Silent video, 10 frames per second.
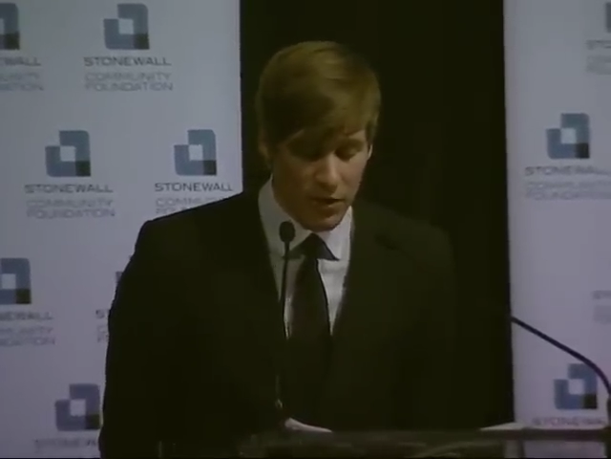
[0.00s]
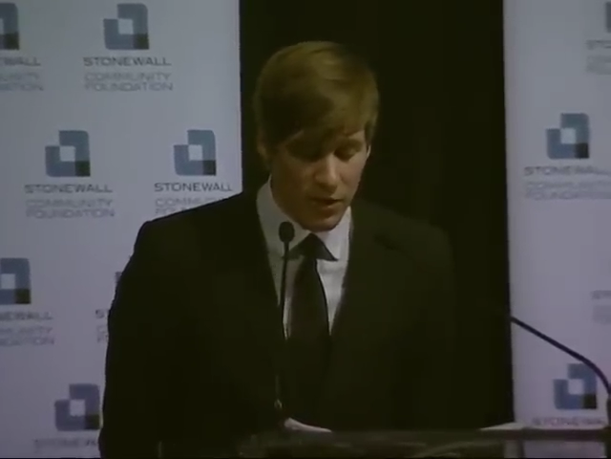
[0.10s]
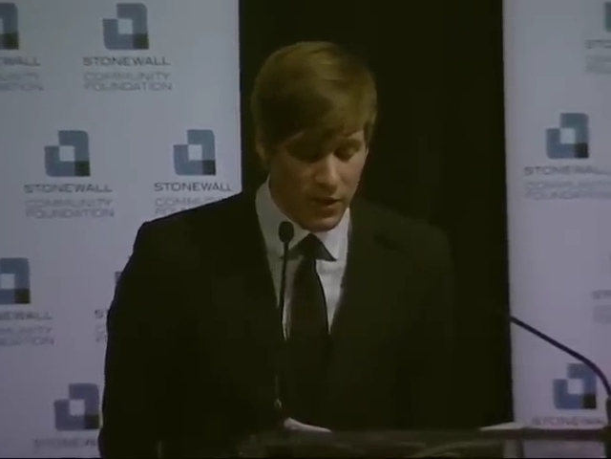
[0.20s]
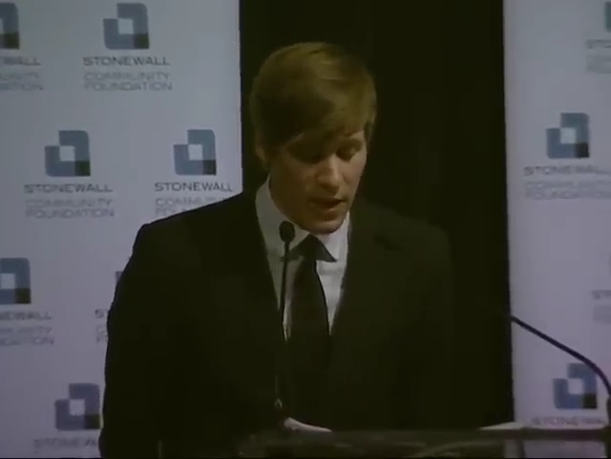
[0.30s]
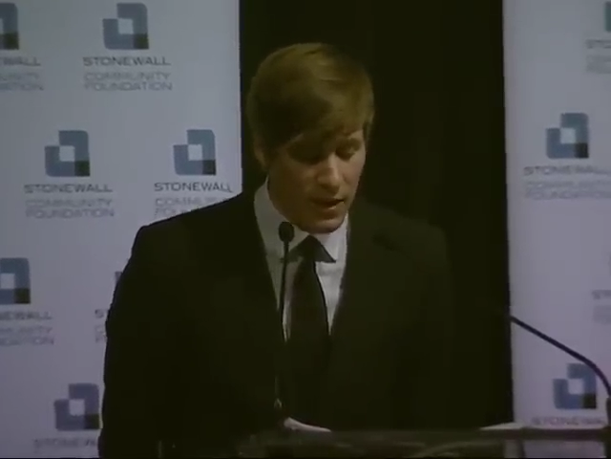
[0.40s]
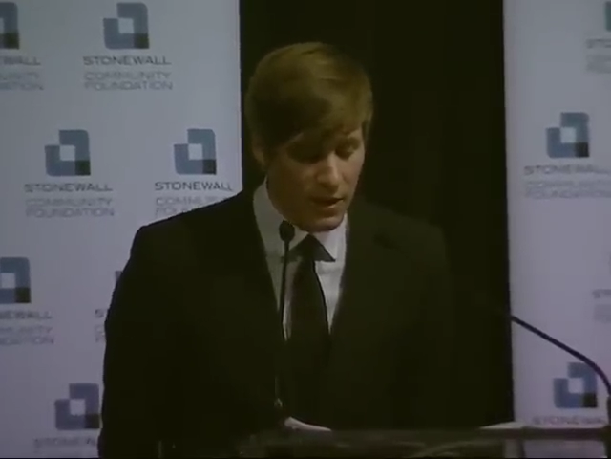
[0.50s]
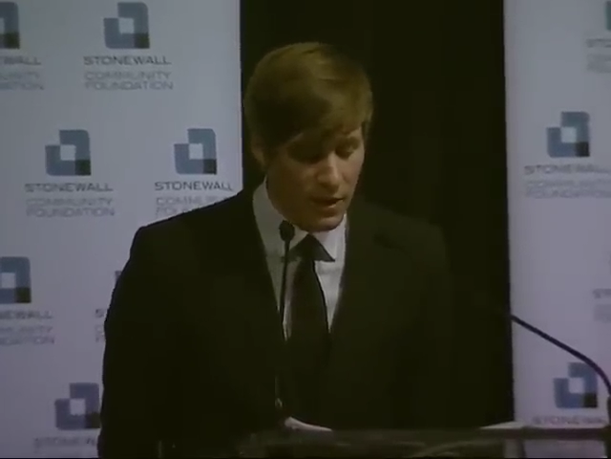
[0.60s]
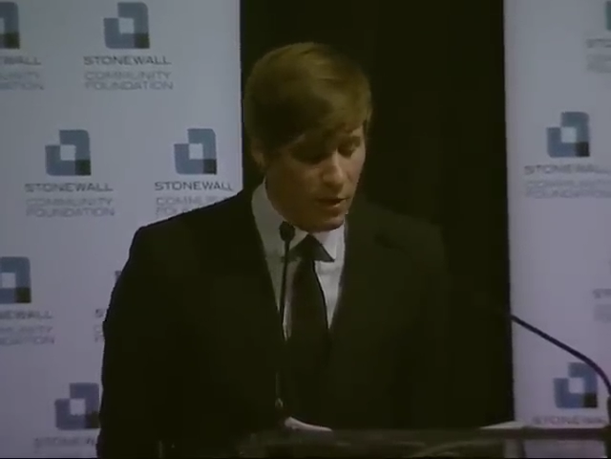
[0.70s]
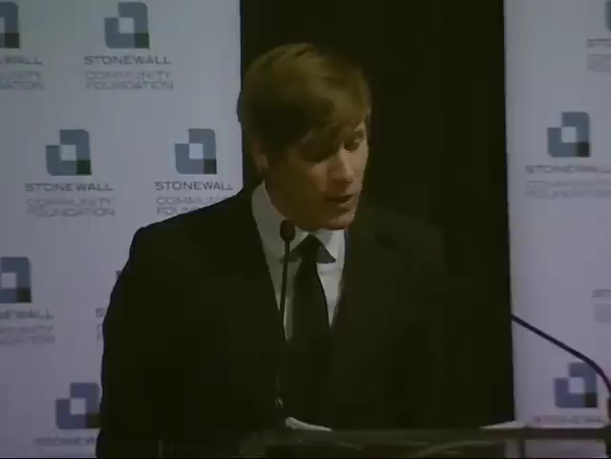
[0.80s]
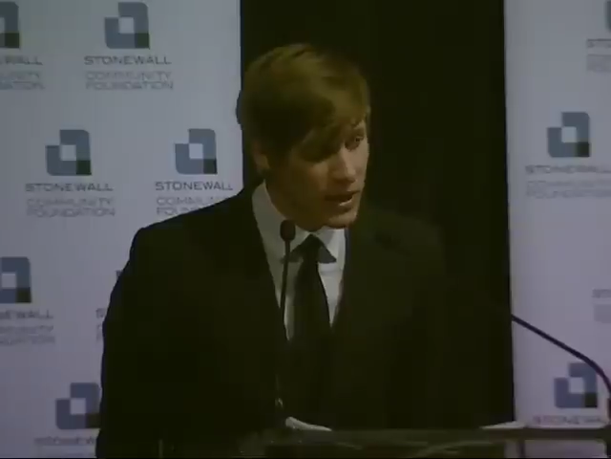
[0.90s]

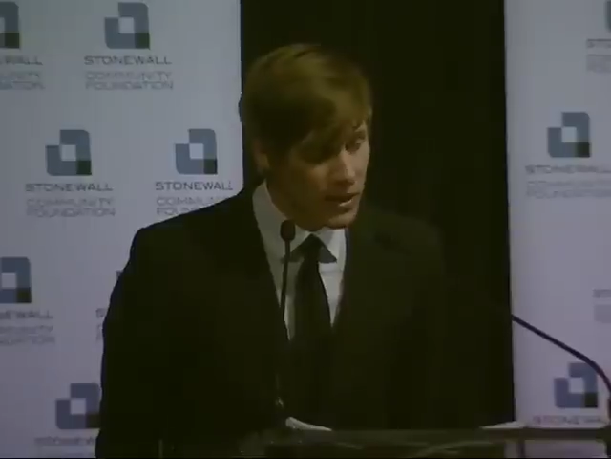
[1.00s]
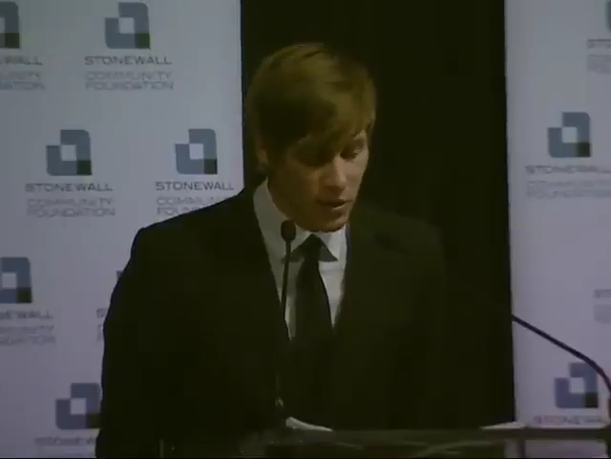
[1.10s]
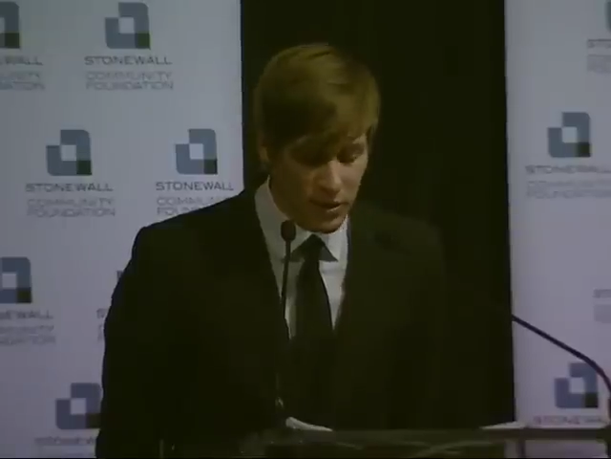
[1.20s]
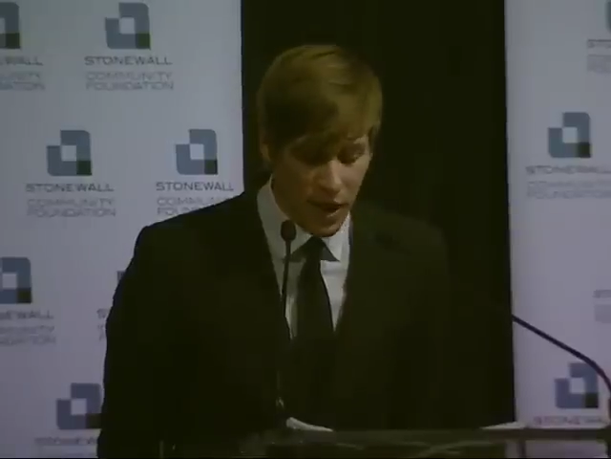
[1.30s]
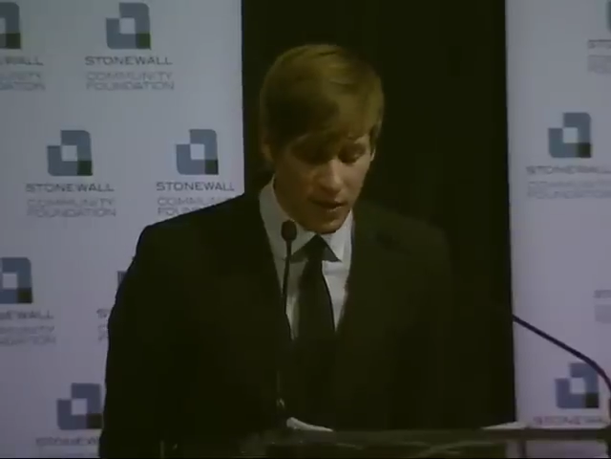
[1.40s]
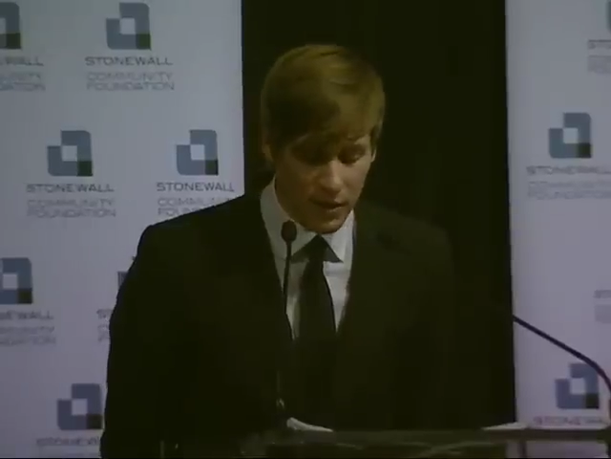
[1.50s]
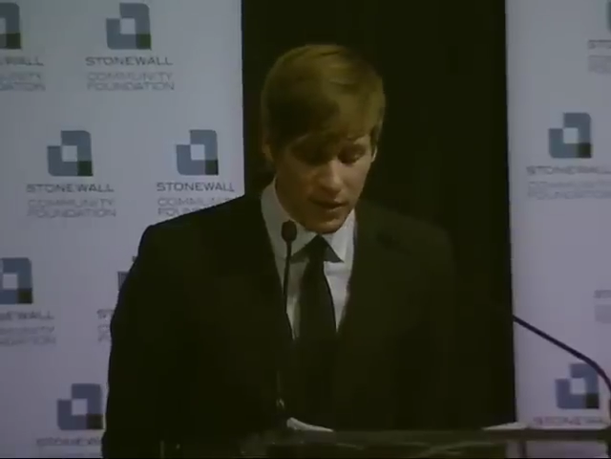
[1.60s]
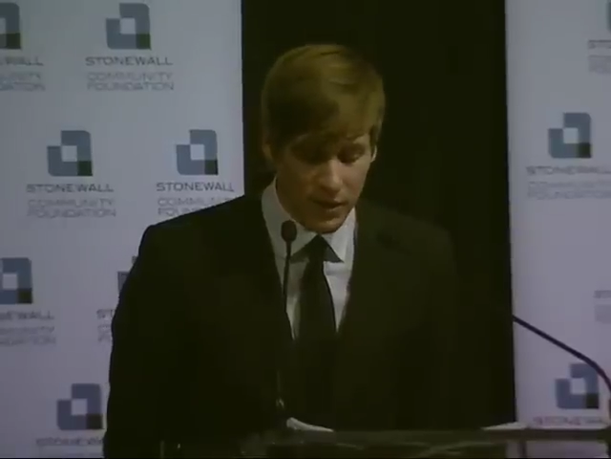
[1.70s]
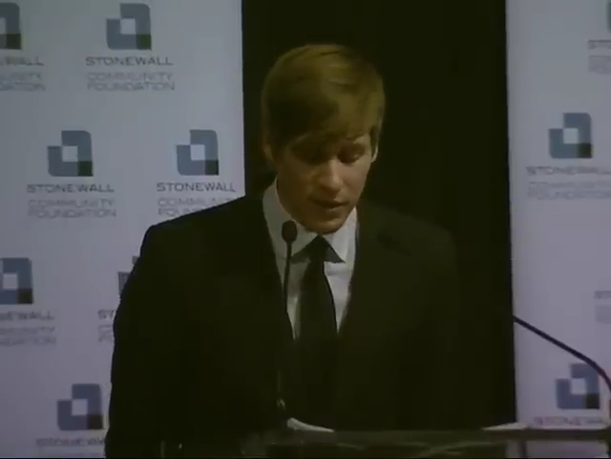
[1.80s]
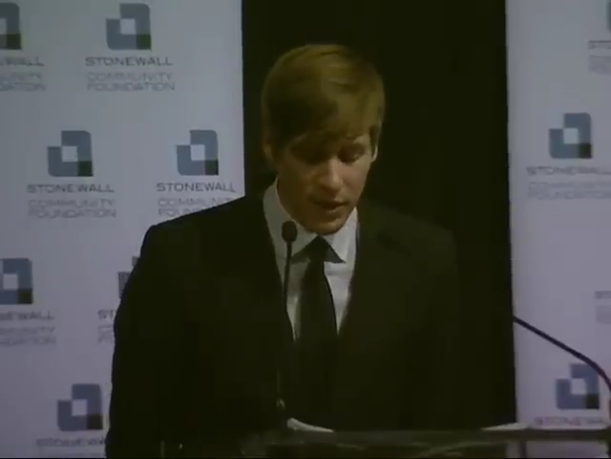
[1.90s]
understanding or begging your
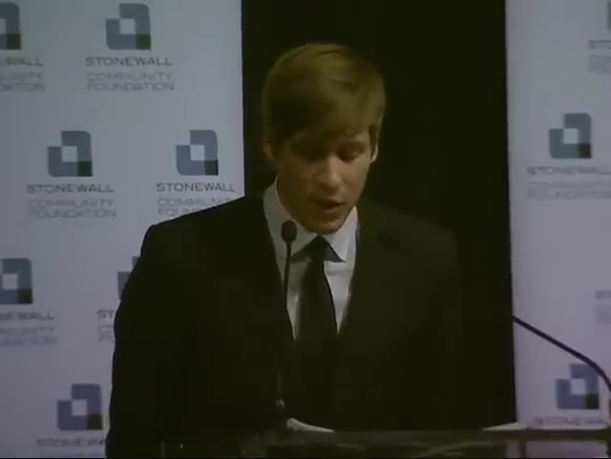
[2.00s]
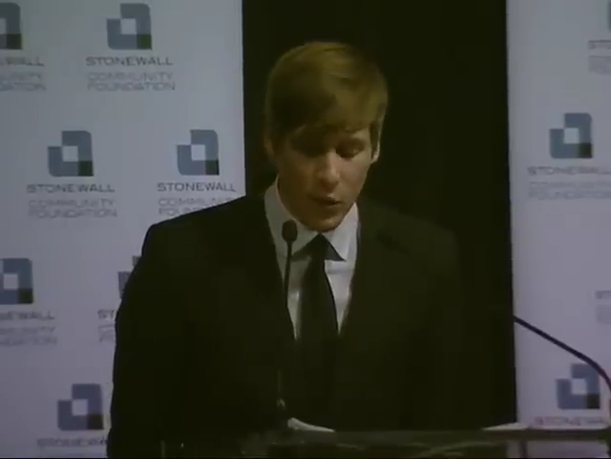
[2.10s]
tolerance.